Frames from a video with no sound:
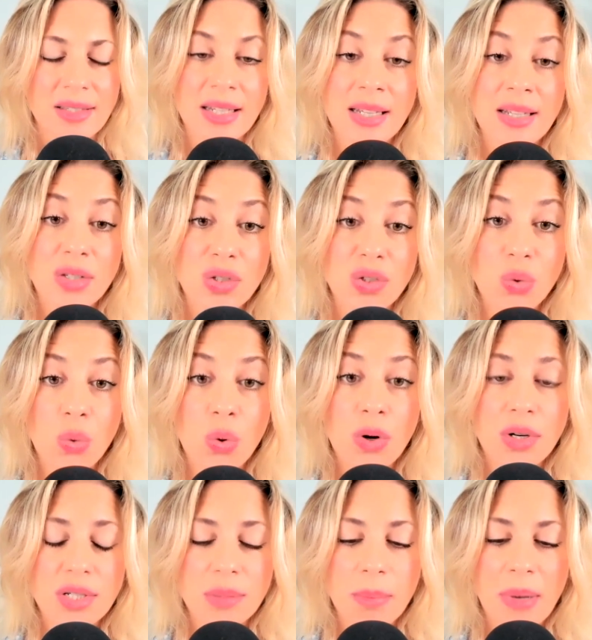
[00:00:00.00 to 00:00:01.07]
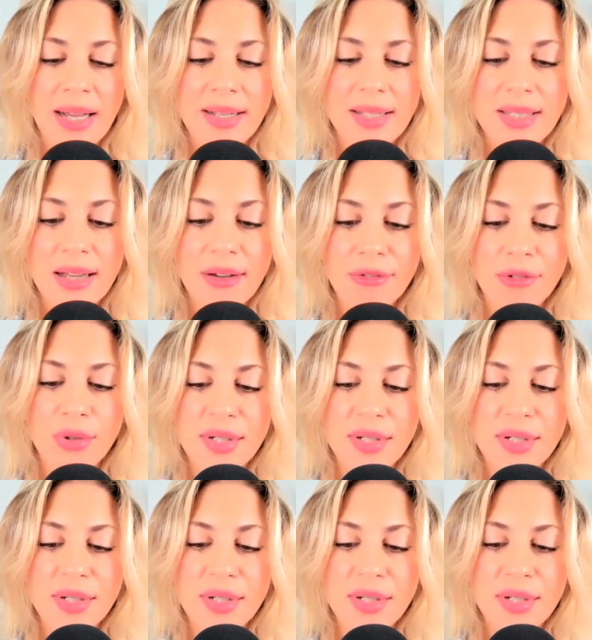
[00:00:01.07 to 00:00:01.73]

this quote by Sappho,